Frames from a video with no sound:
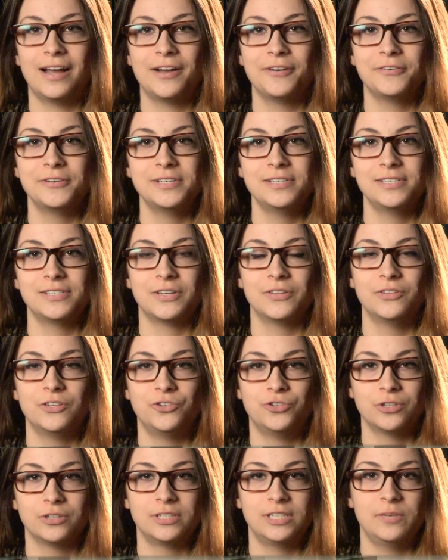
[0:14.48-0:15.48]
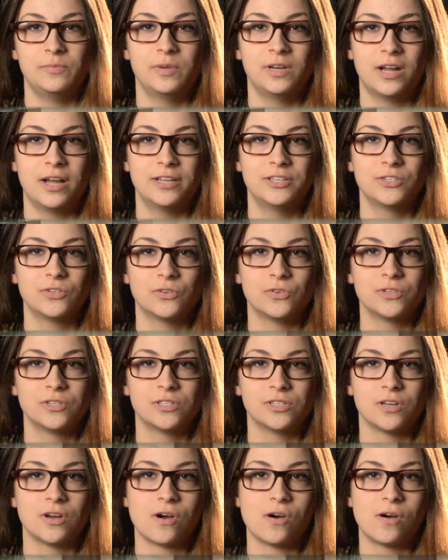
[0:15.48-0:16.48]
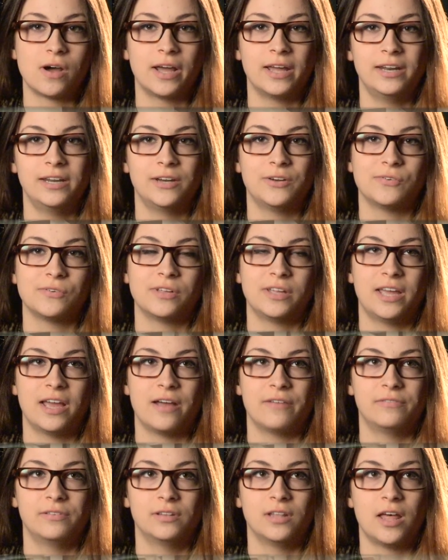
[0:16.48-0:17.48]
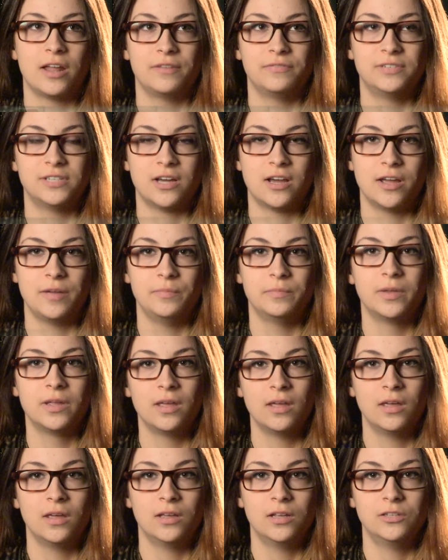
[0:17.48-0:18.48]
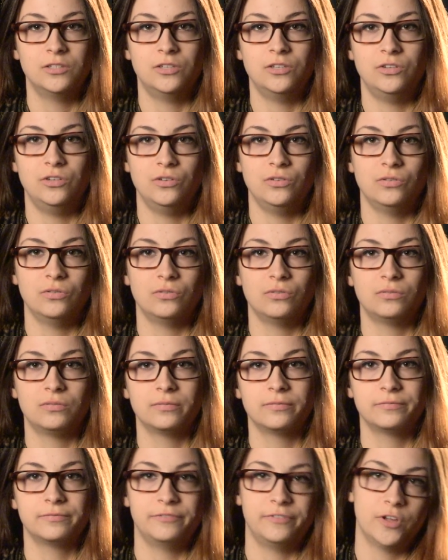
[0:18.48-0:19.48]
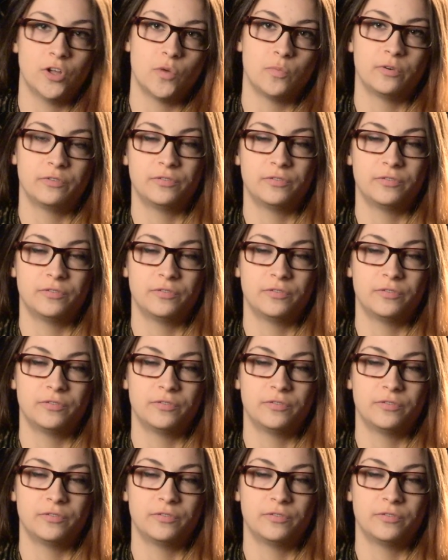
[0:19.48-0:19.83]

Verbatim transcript: I was on the drill team in high school, so I didn't really have a lot of time to do film or